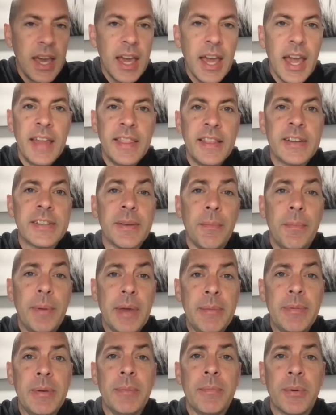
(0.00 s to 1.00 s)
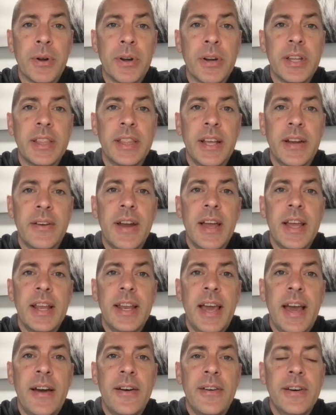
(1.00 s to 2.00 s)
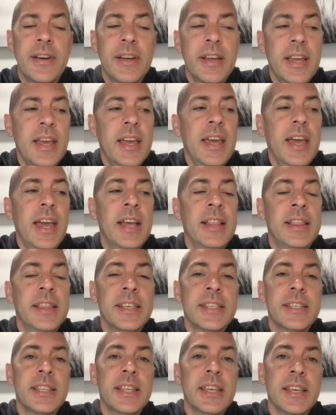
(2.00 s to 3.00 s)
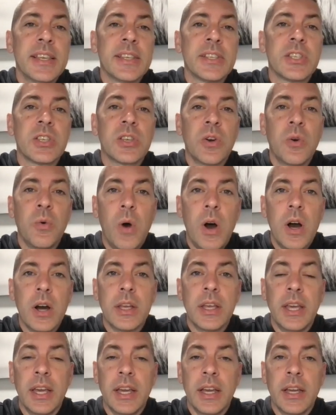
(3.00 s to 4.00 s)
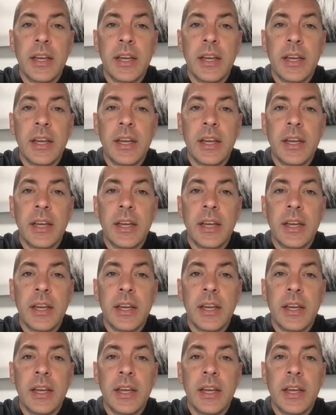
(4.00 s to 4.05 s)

And there's a baby bird in there right now. And this thing is squawking